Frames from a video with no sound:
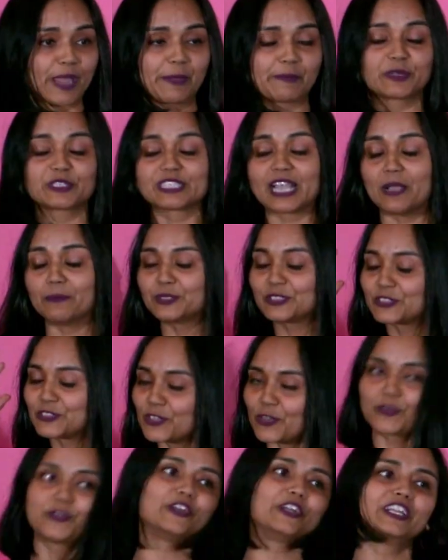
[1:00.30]
papers, I'm
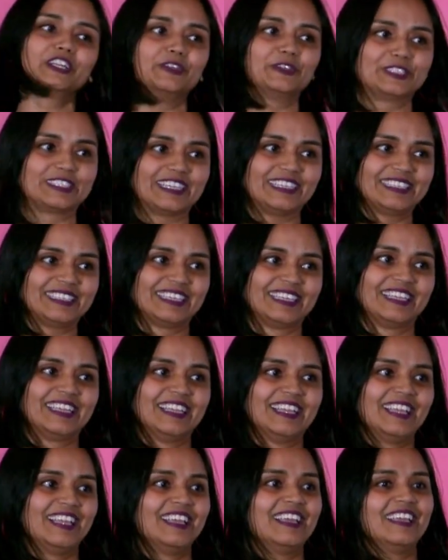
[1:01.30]
so going to lose it?
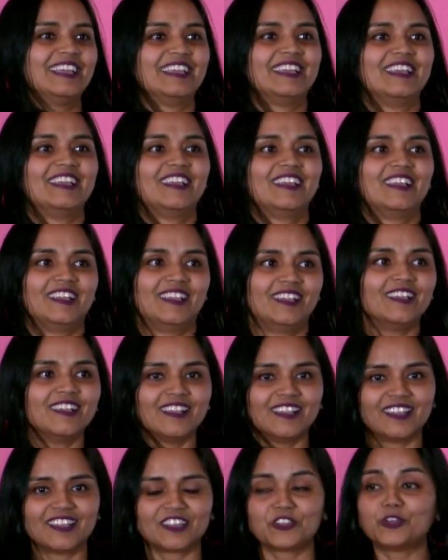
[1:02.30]

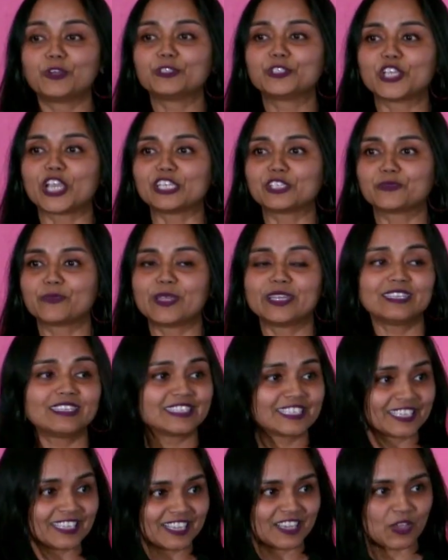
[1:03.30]
No
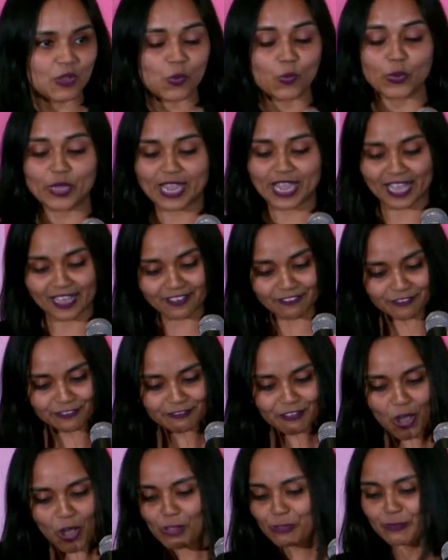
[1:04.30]
judgment. We have
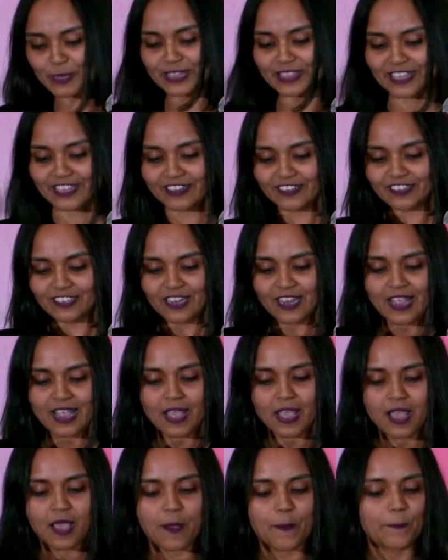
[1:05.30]
all been there.
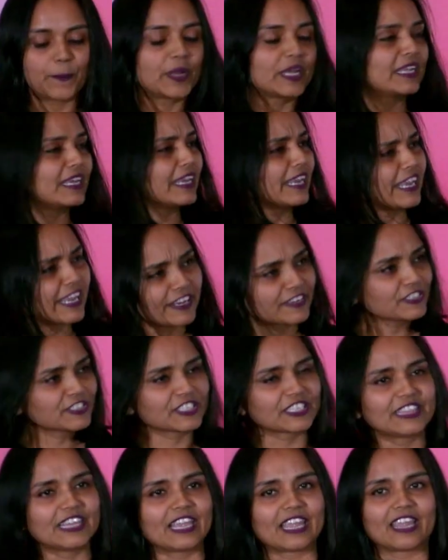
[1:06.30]
But here's
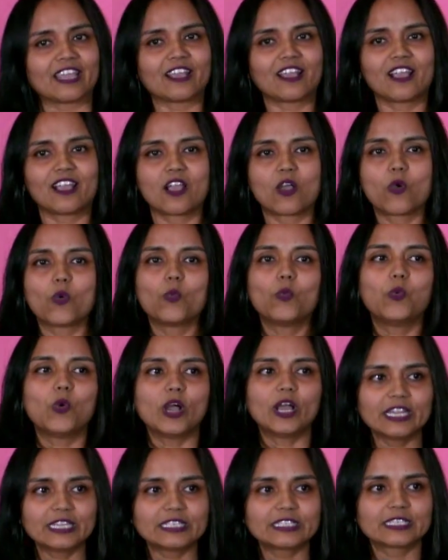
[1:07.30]
the thing.
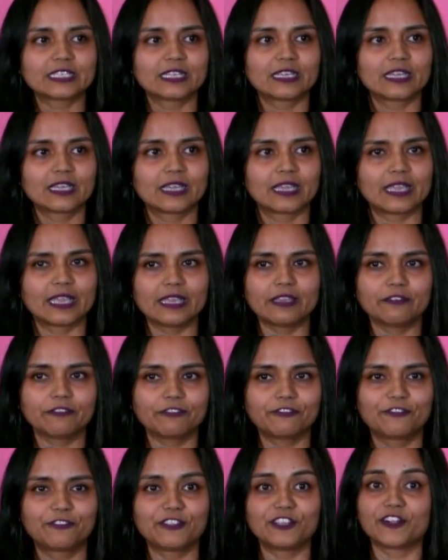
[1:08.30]
What
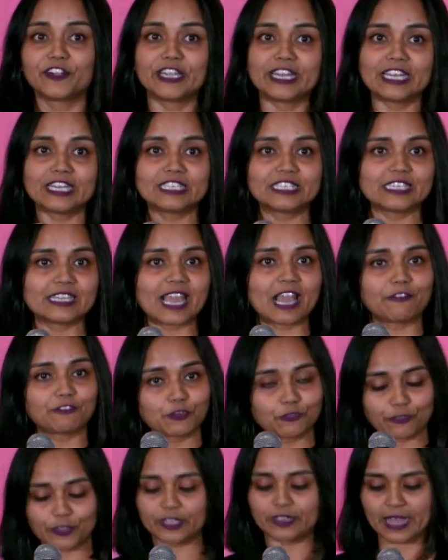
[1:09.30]
if learning didn't have
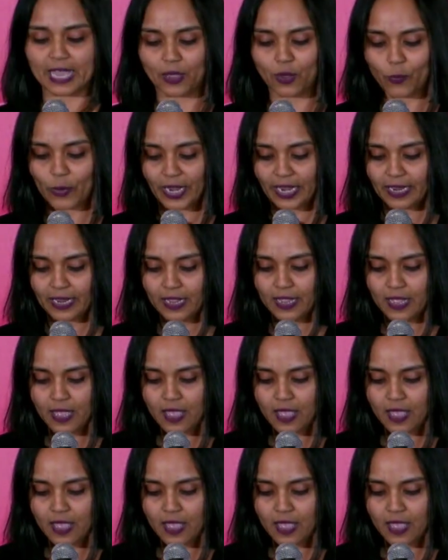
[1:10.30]
to feel that way?